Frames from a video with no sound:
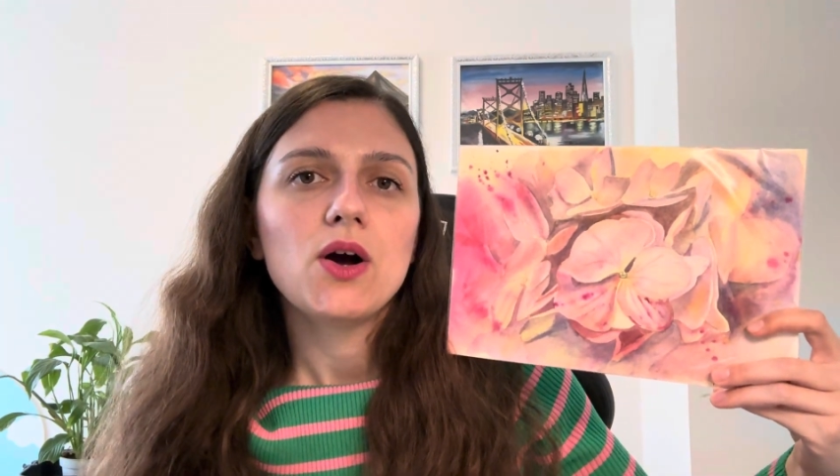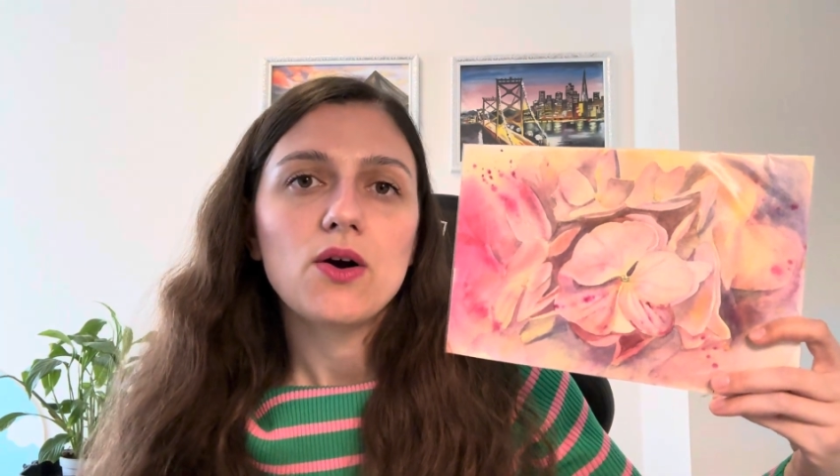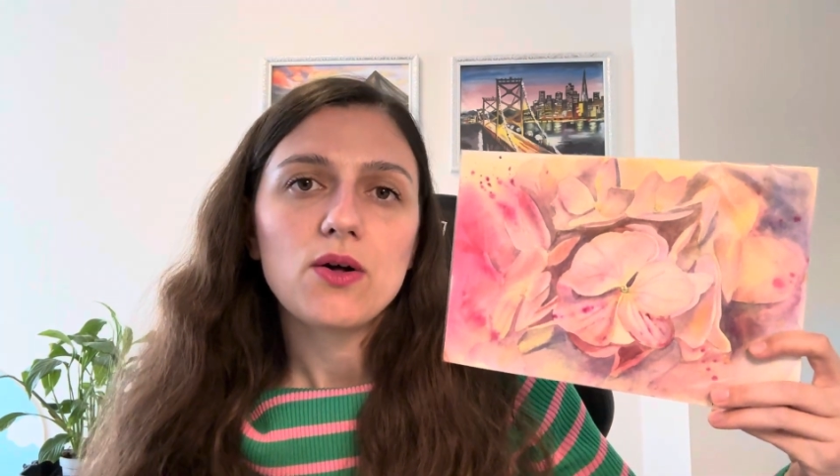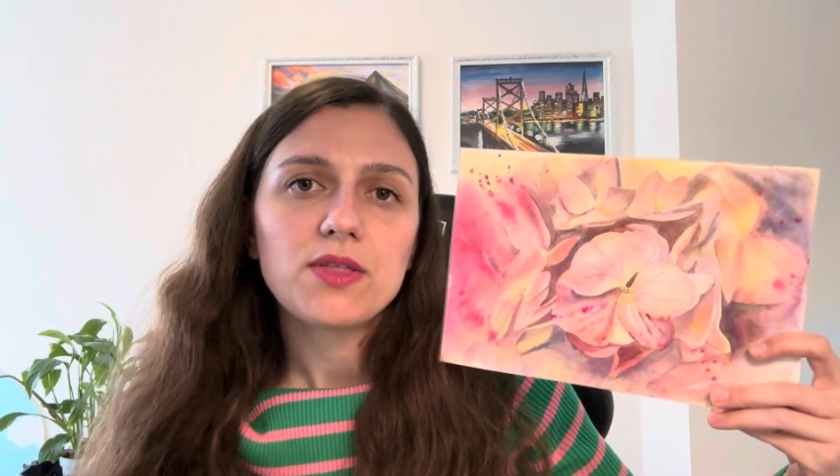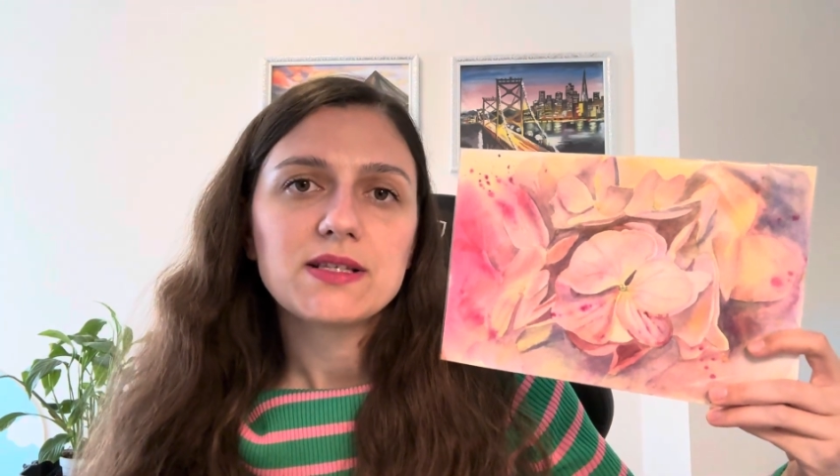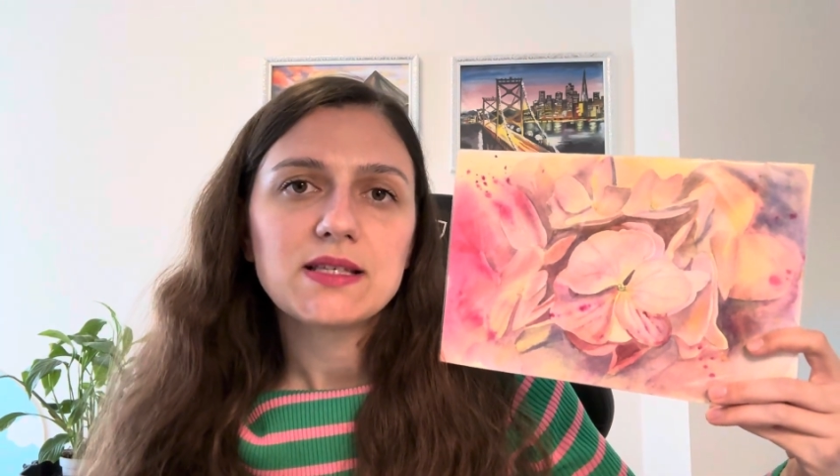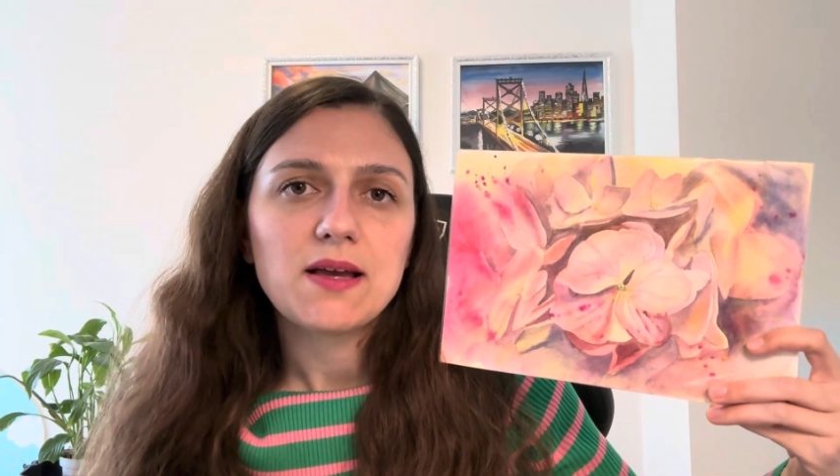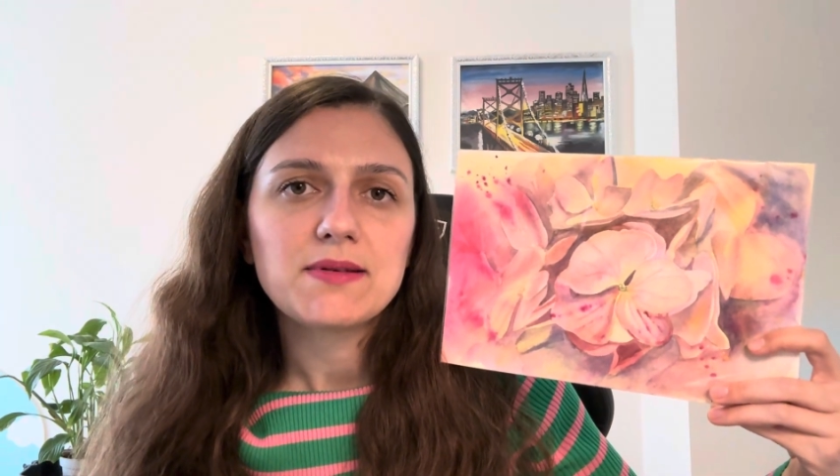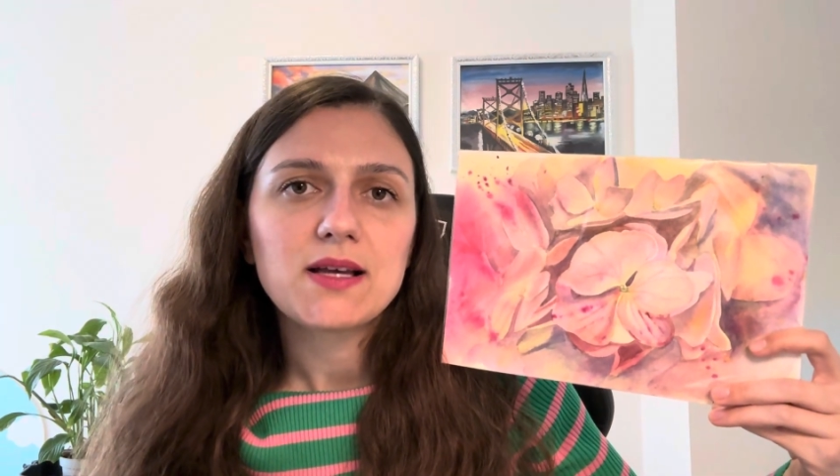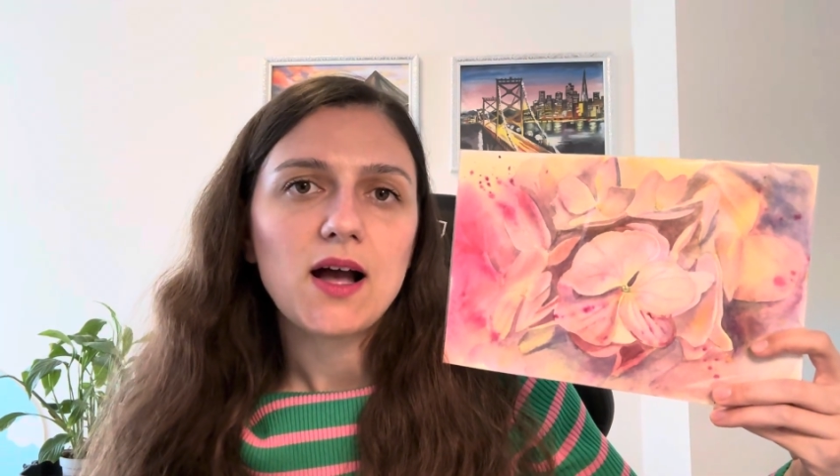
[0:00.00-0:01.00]
all the
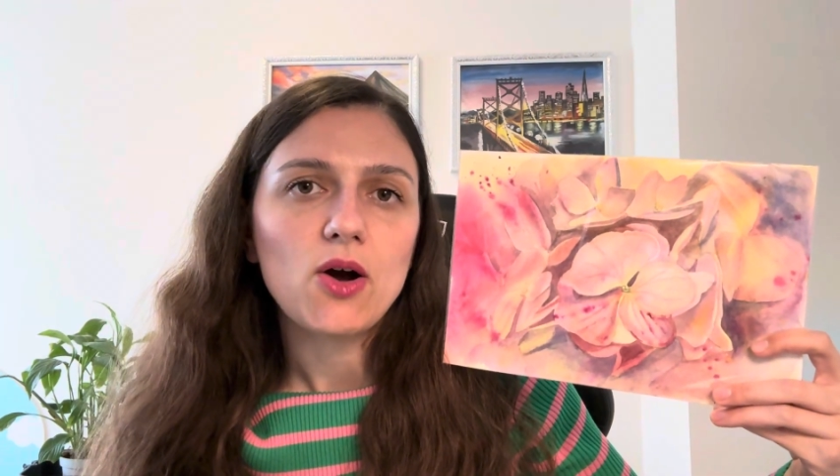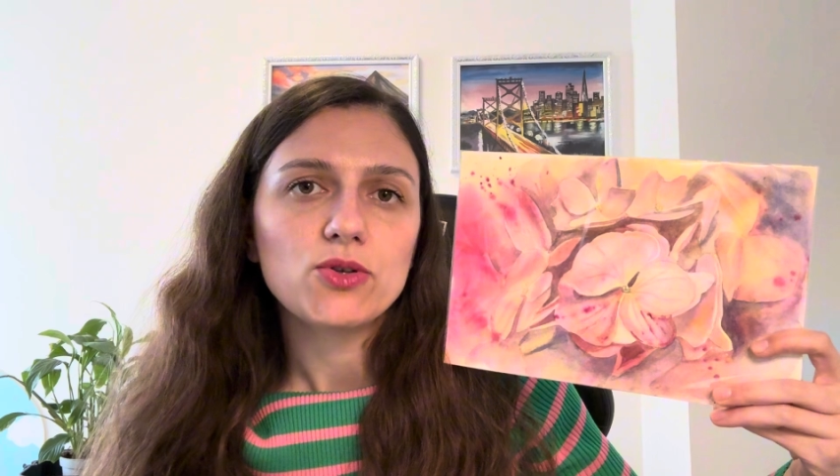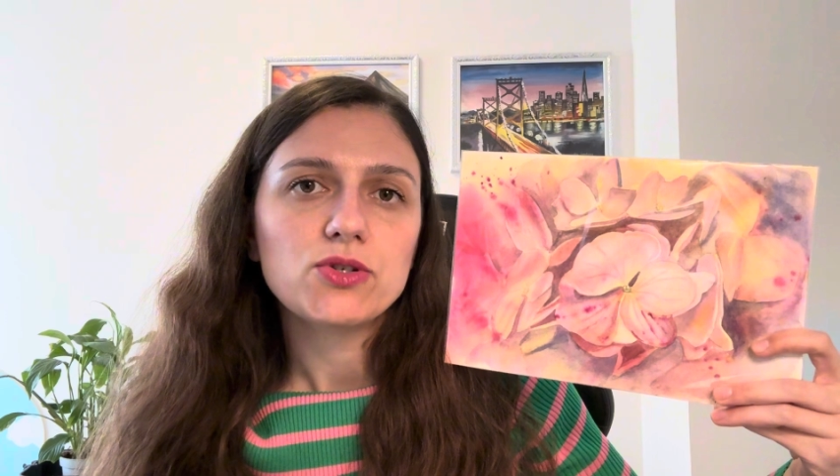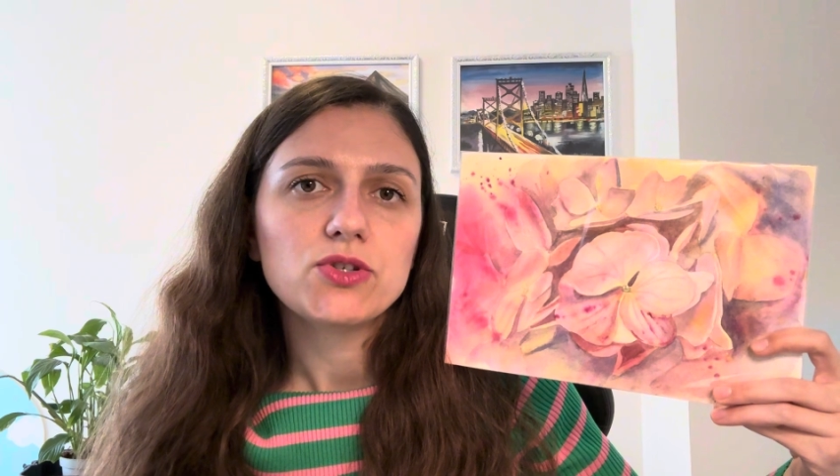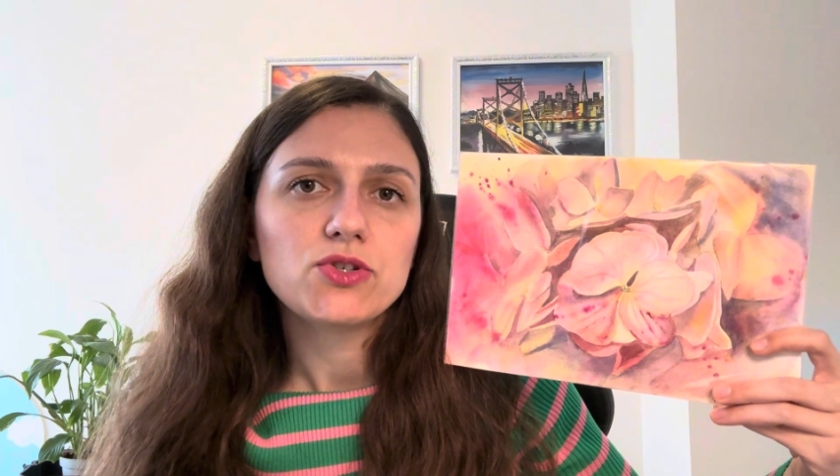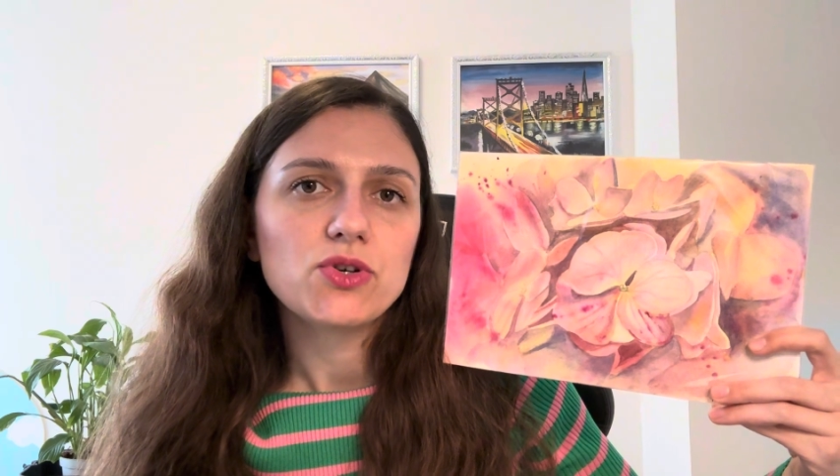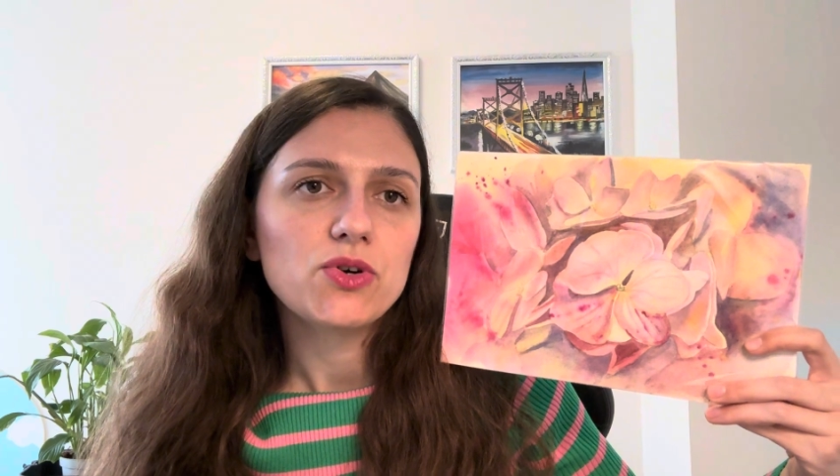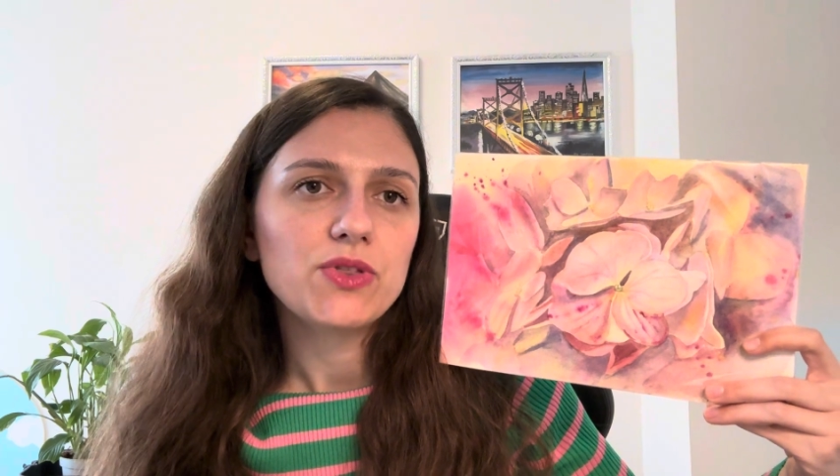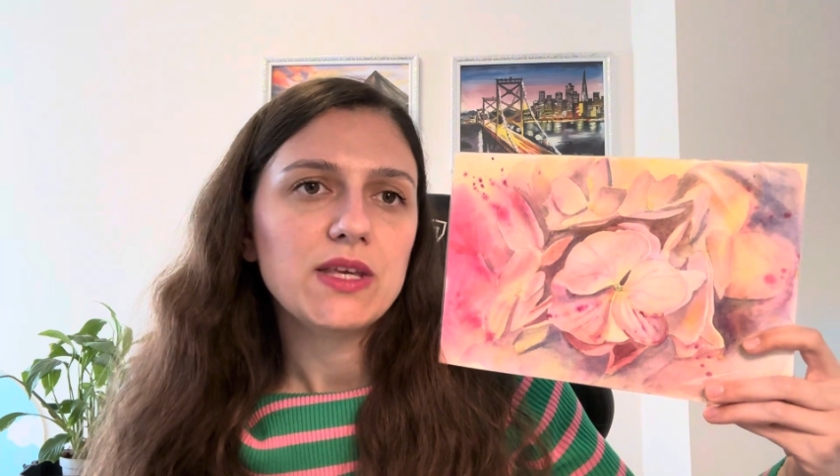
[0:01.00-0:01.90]
steps how to draw